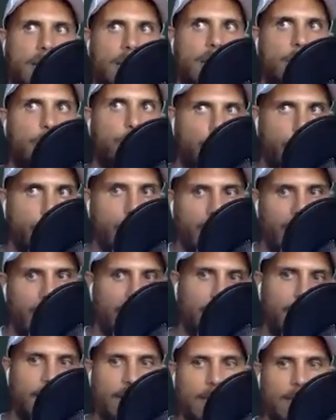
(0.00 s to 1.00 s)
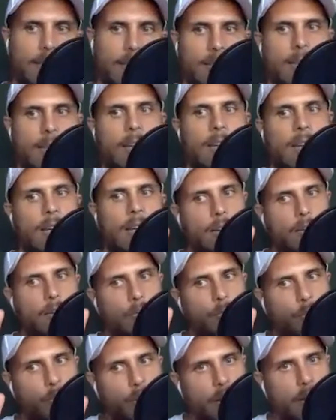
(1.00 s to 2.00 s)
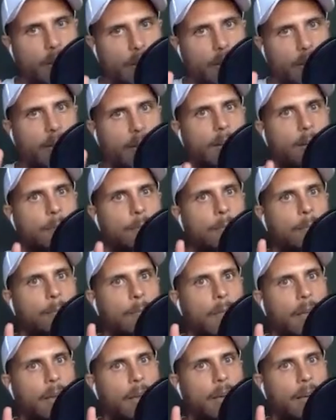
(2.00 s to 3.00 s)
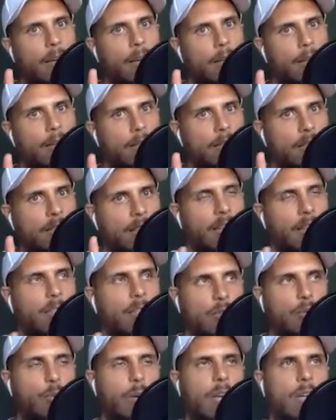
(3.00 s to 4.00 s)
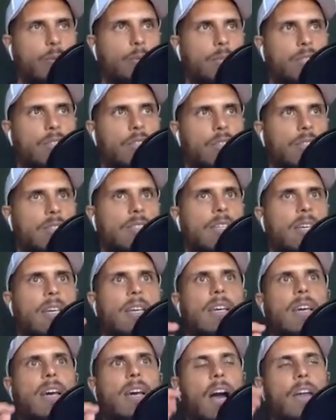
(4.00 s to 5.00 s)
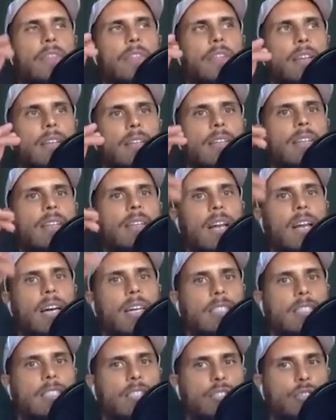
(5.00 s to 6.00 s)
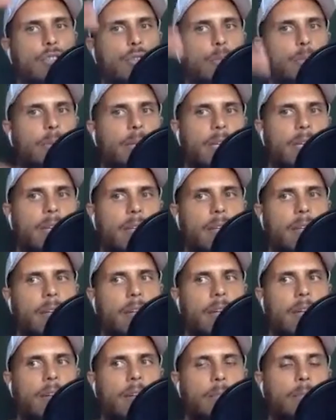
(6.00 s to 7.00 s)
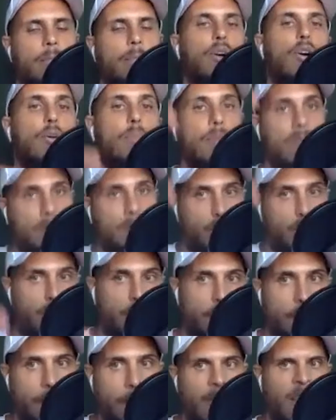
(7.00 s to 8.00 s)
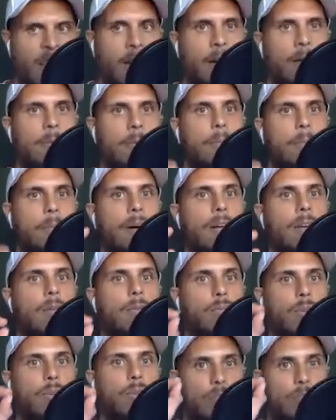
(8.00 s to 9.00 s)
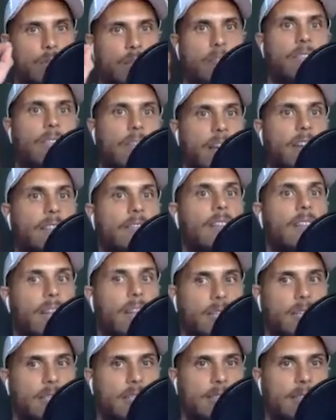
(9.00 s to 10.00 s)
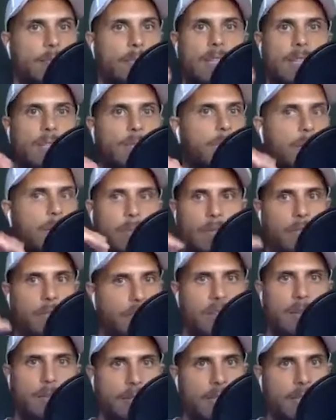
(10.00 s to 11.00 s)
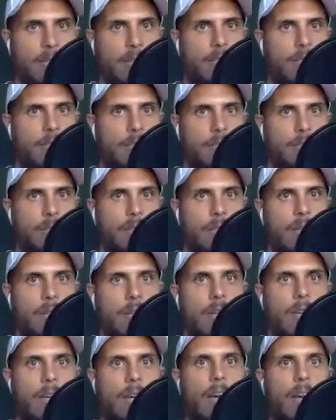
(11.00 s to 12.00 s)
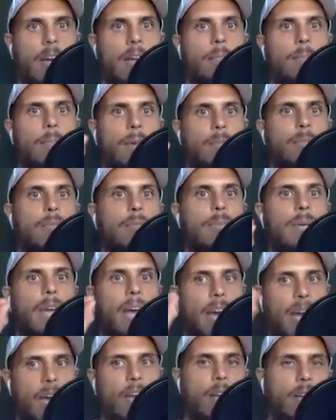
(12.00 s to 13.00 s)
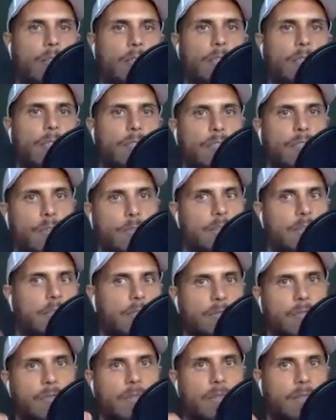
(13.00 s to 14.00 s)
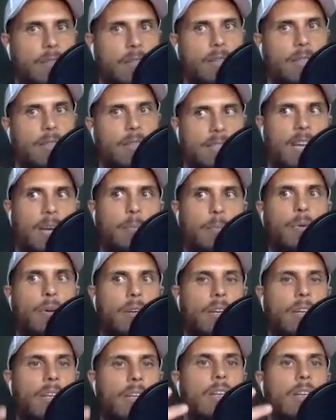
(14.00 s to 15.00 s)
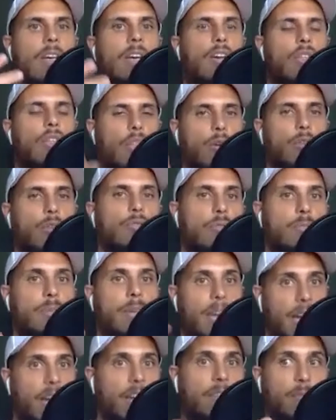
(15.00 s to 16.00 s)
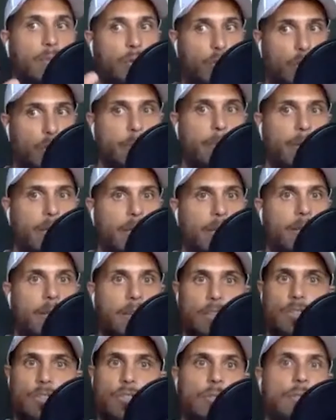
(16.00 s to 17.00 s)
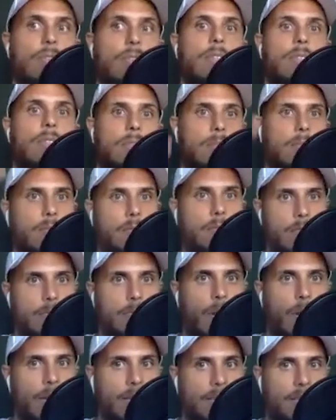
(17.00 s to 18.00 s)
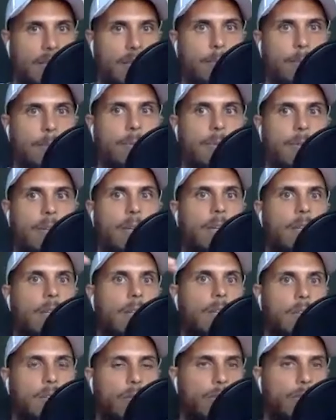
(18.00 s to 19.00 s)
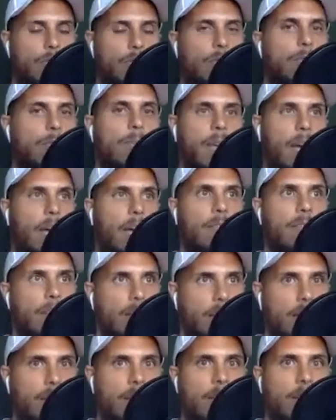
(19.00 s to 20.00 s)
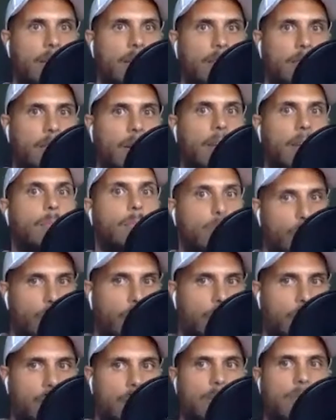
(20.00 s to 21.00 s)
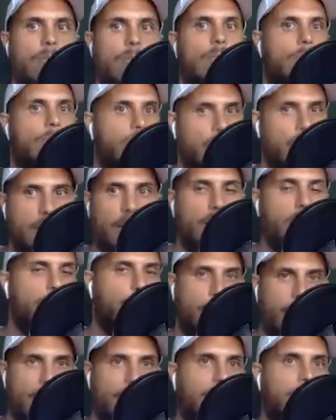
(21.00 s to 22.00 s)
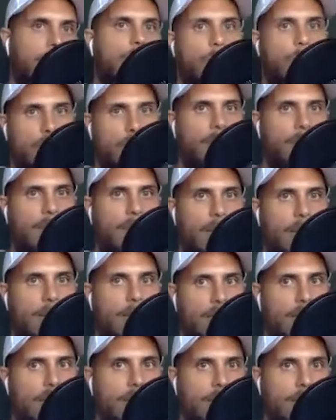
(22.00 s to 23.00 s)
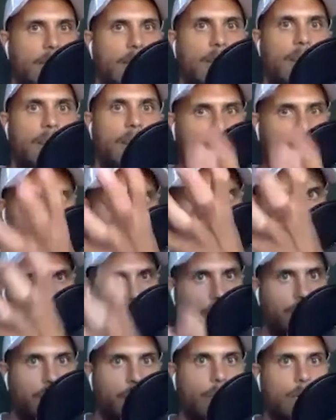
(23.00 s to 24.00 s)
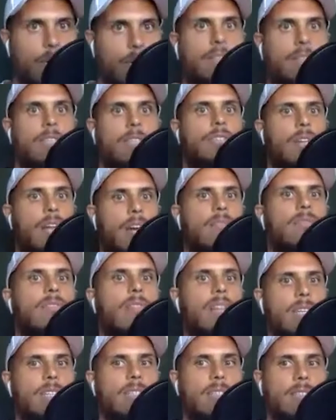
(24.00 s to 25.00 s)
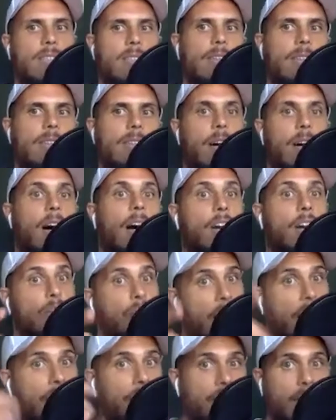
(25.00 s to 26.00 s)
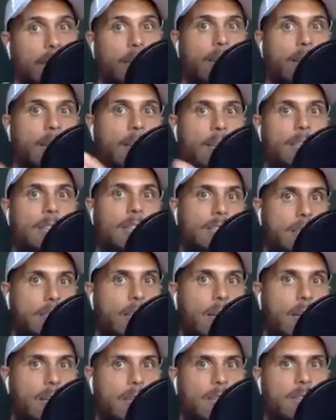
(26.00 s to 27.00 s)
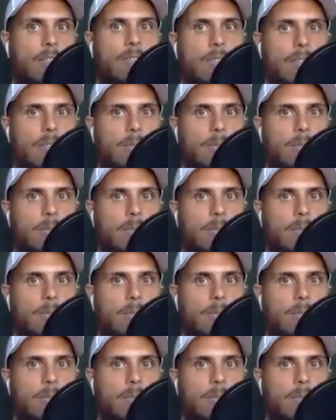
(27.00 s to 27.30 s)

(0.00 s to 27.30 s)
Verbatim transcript: a pro classicist with a slight tweak, which is I think classes should be permeable. But we should definitely have classes because people are fundamentally different and people behave from a different standpoint. And those who behave more nobly, they should rise up. And those who behave like fucking morons or retards or peasants or whatever the case is, they should fall and they should have less gravity in society, so to